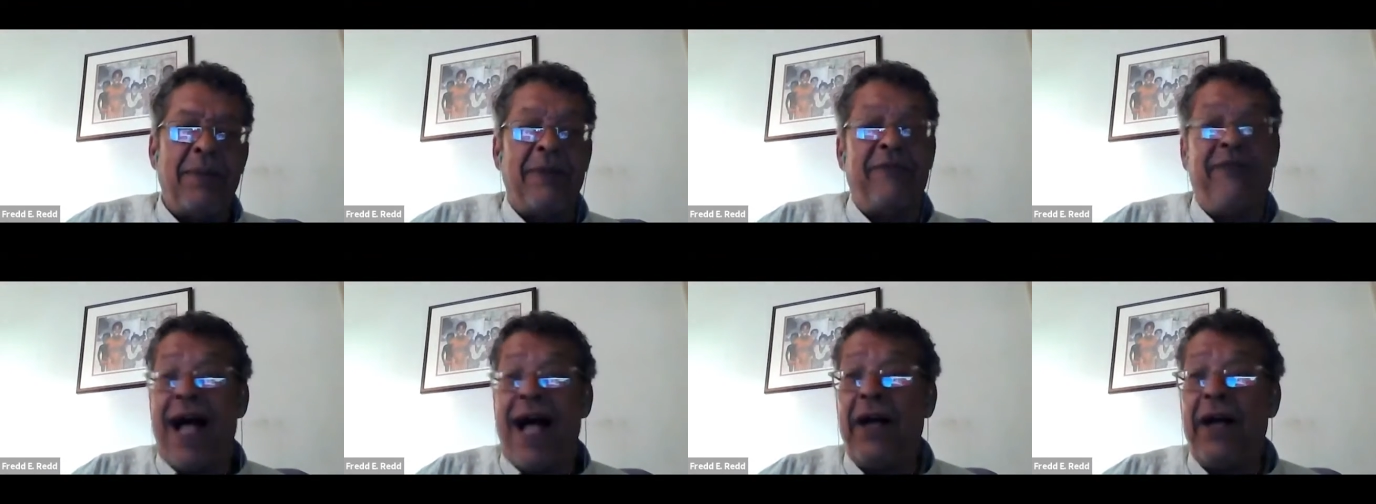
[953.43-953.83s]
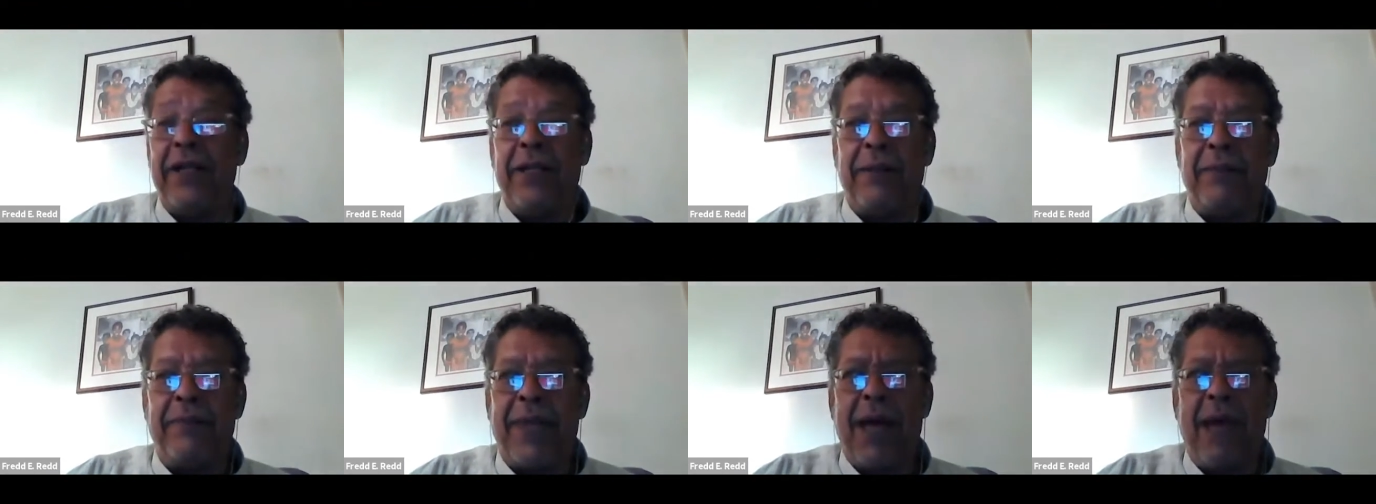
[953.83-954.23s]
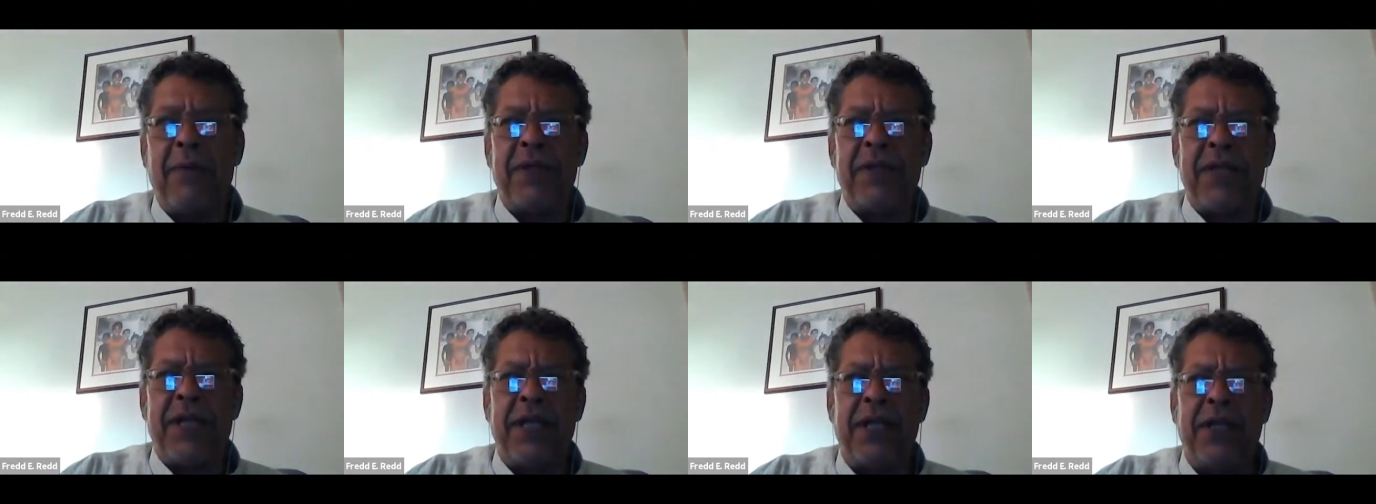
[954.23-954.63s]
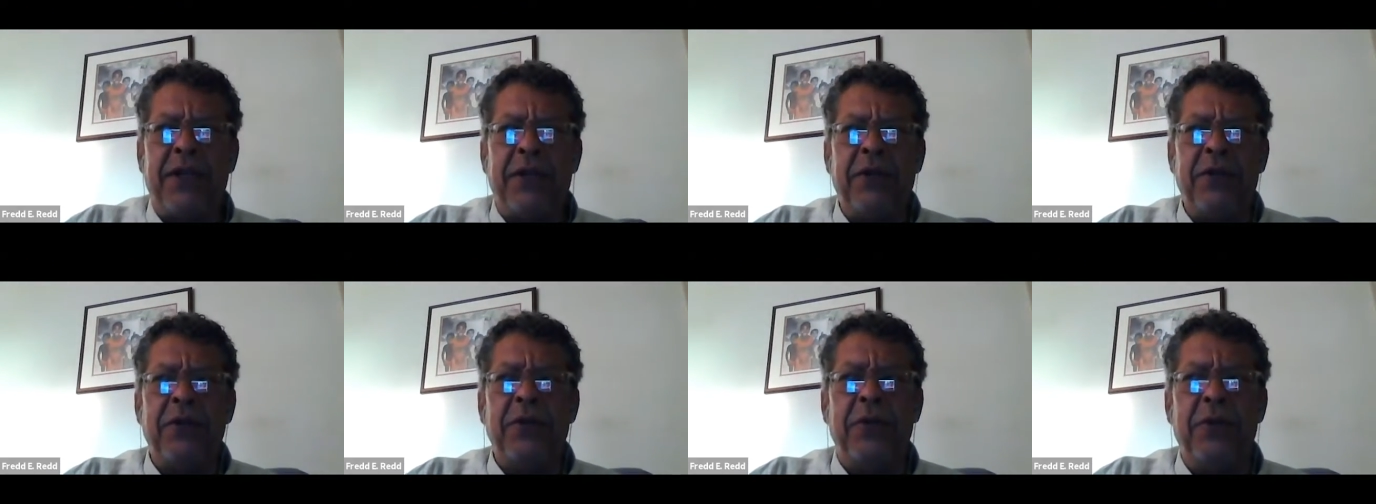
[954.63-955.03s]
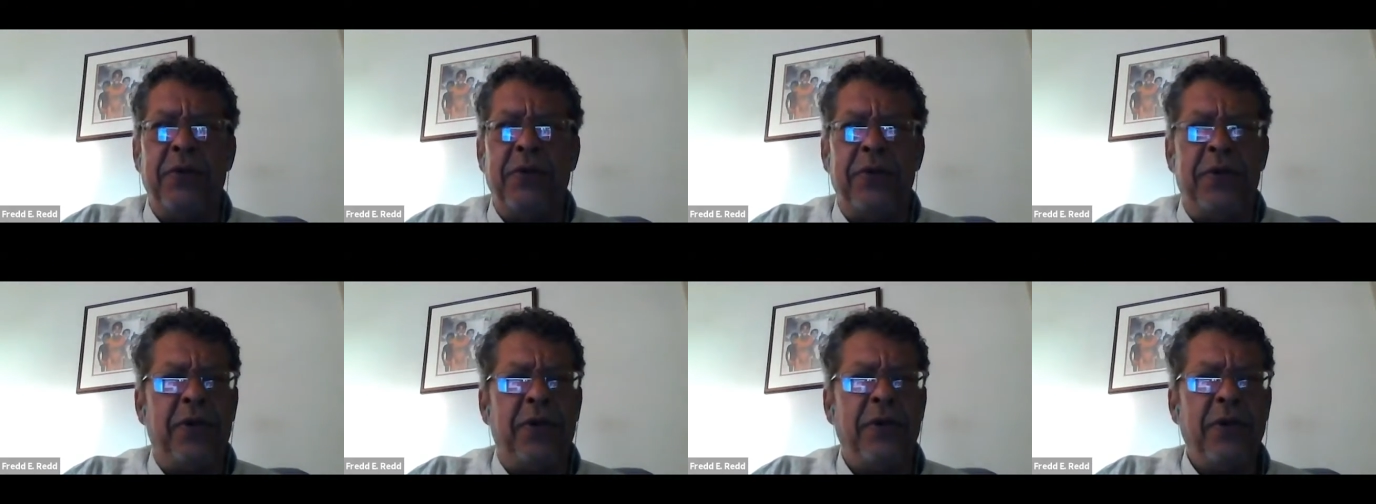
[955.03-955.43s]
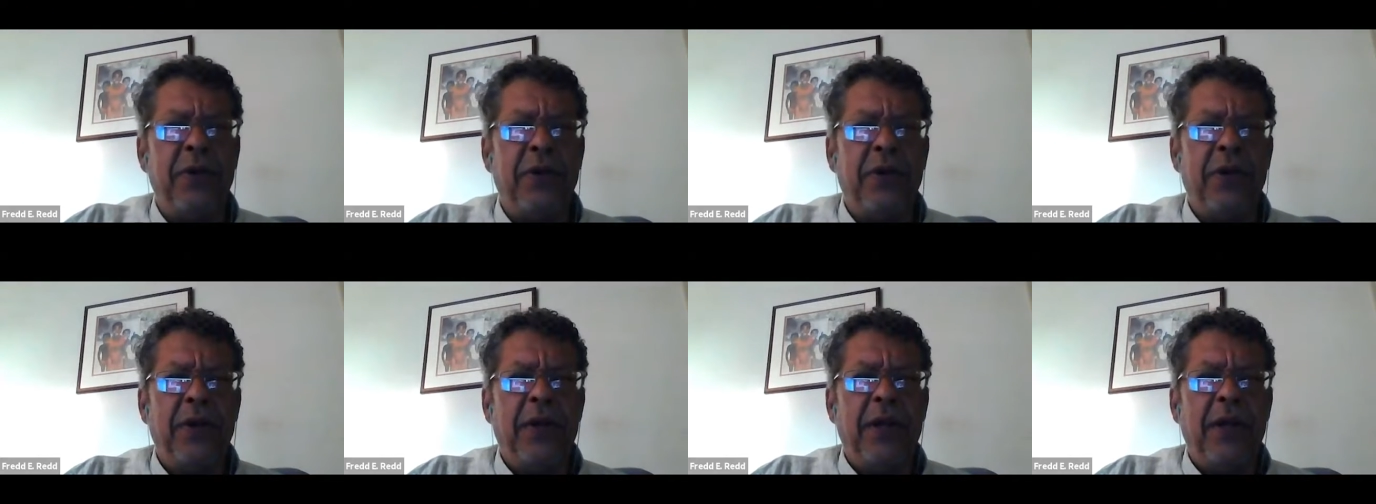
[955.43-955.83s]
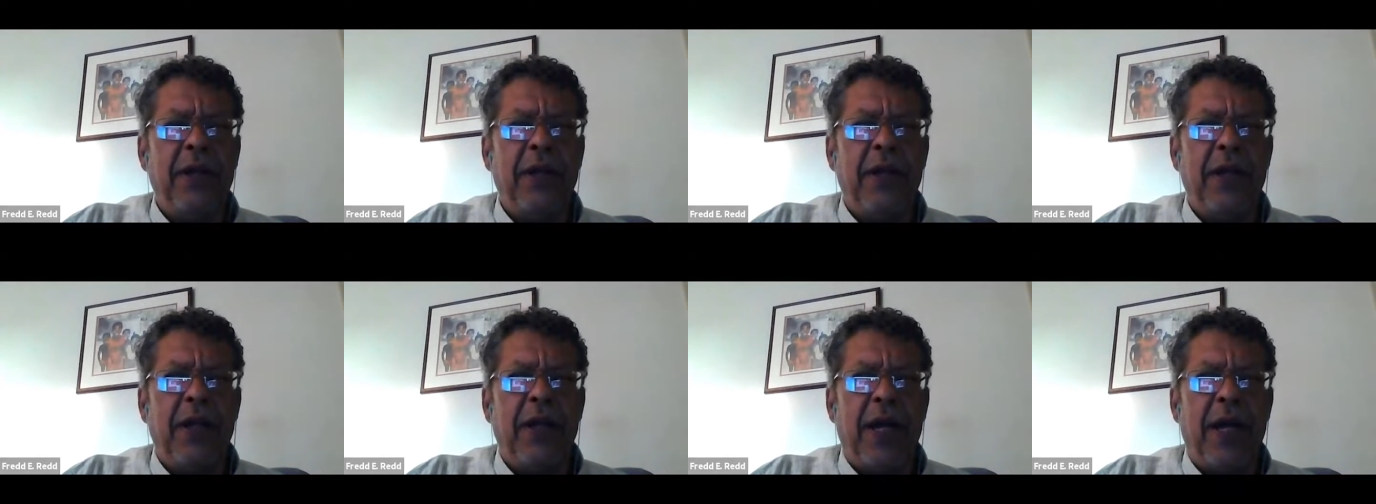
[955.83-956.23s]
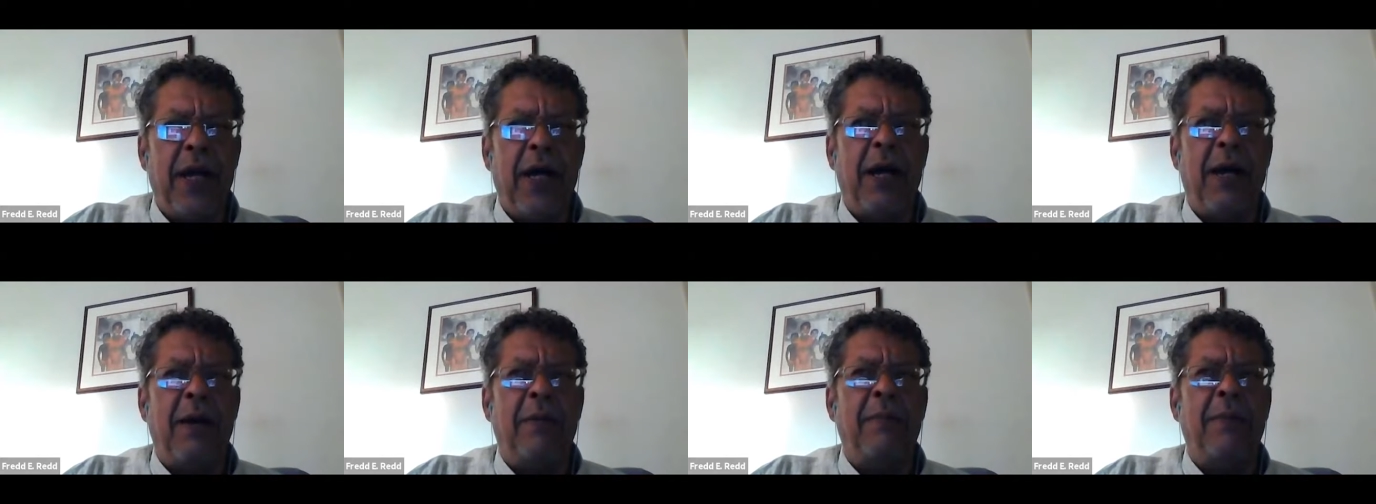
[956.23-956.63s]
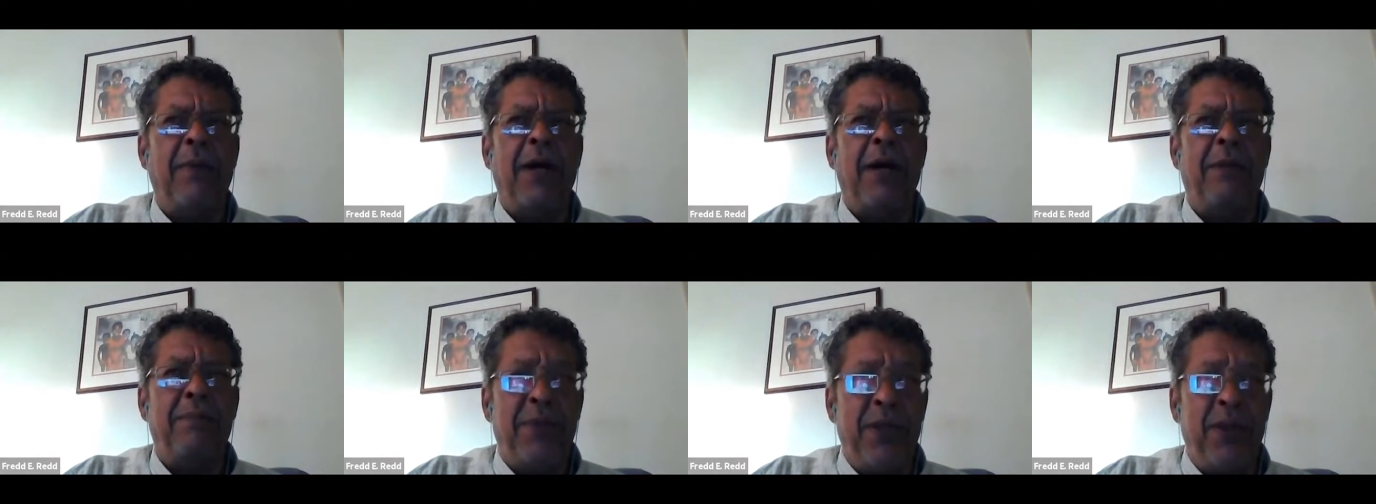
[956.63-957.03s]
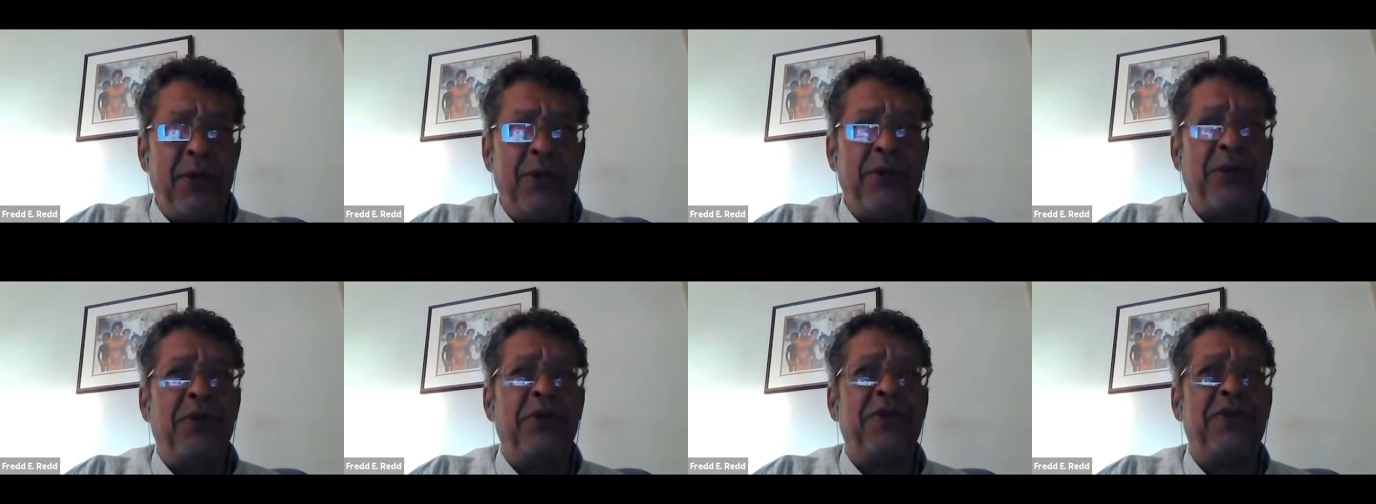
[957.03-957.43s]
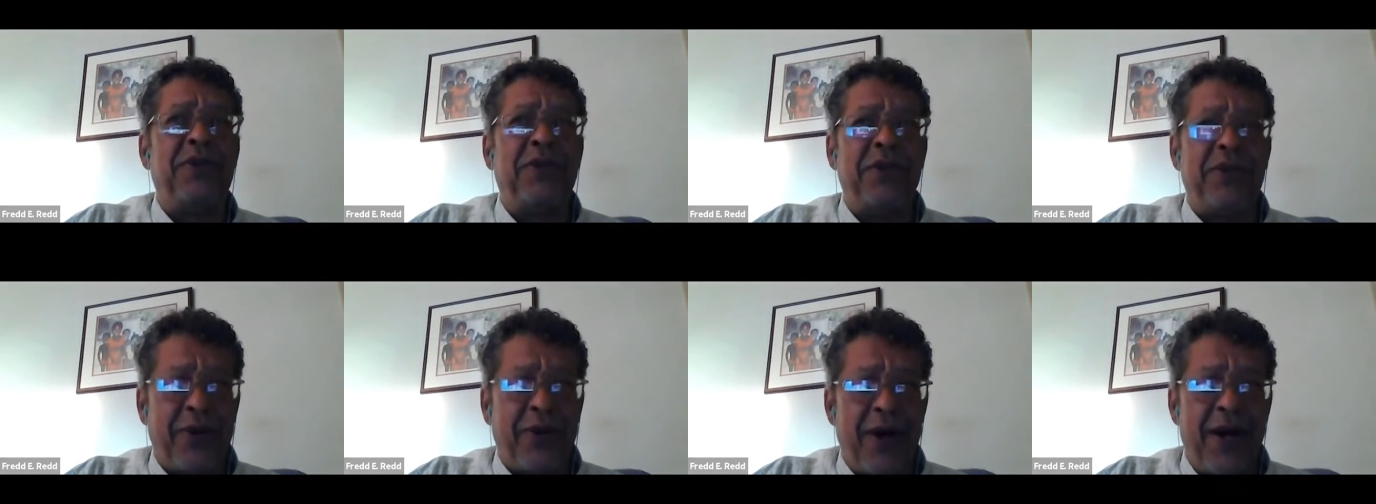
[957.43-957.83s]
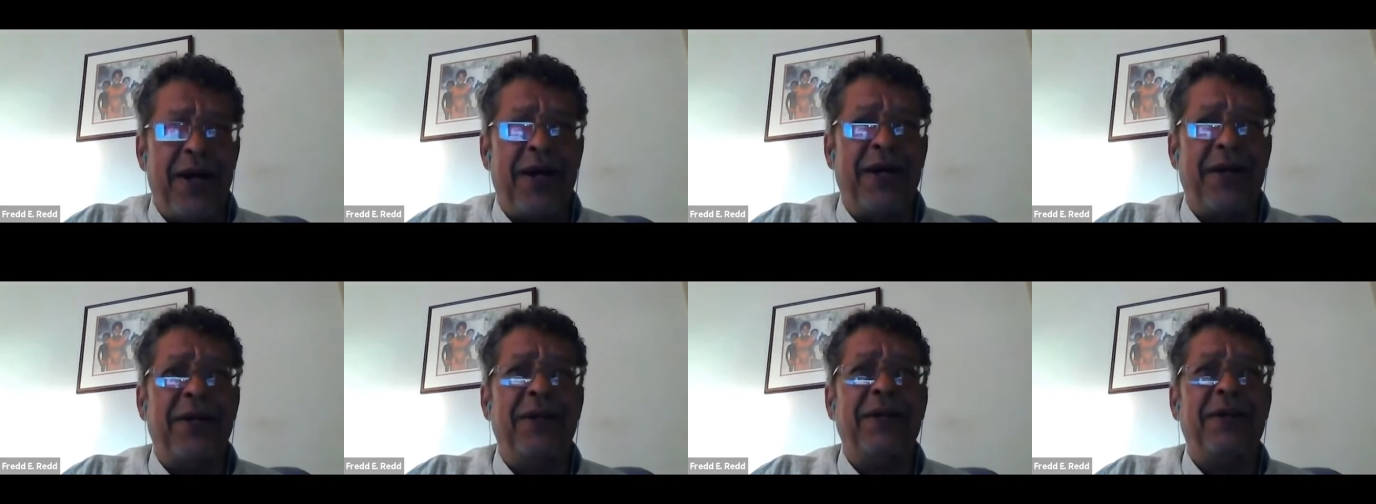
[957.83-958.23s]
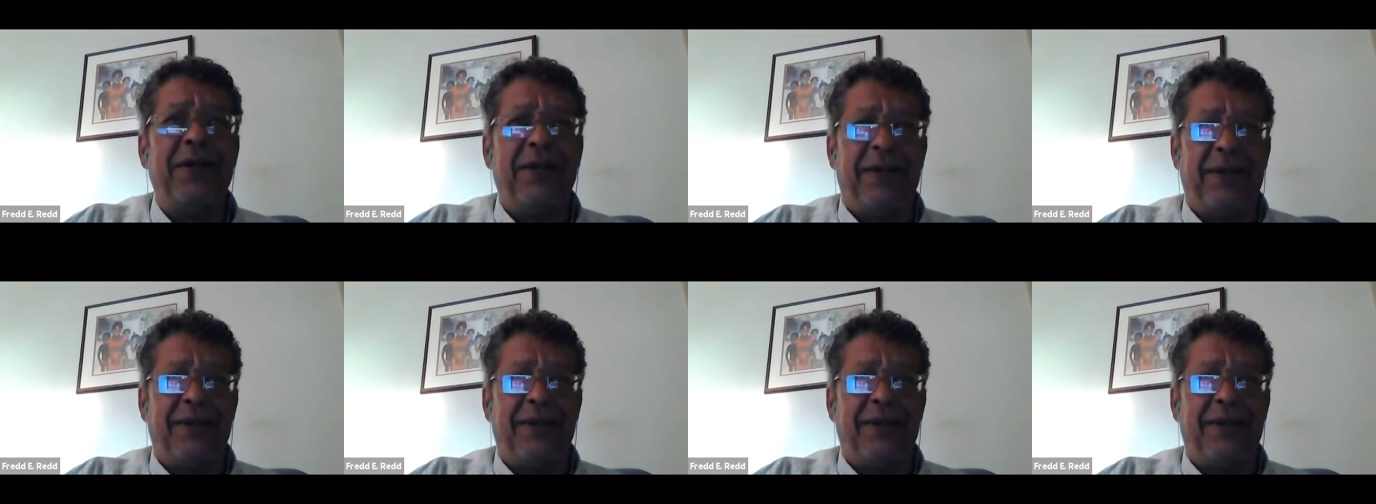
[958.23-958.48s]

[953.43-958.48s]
But Valium, that was a huge abused drug